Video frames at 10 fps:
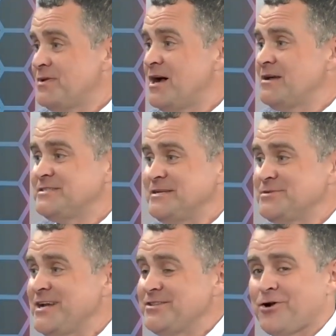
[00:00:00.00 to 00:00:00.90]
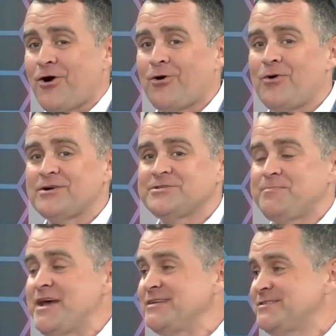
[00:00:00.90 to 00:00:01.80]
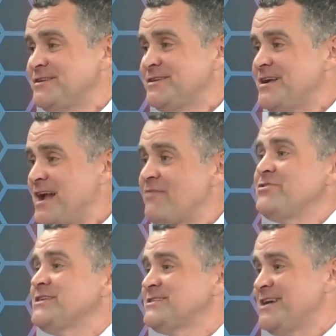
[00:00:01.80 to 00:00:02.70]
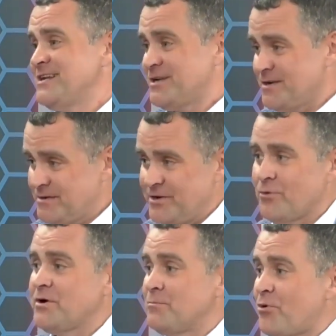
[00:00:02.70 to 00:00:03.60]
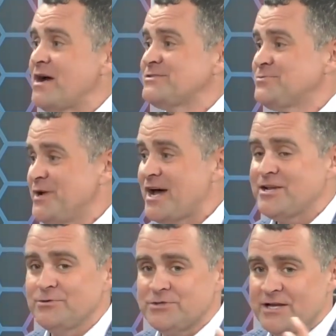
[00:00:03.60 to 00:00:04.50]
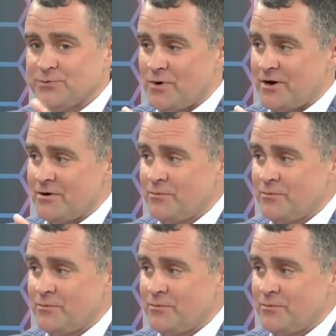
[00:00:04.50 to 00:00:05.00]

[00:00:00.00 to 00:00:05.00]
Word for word: Uh, it seems like in the car wash space, everything is getting you know compressed. We got to use less water.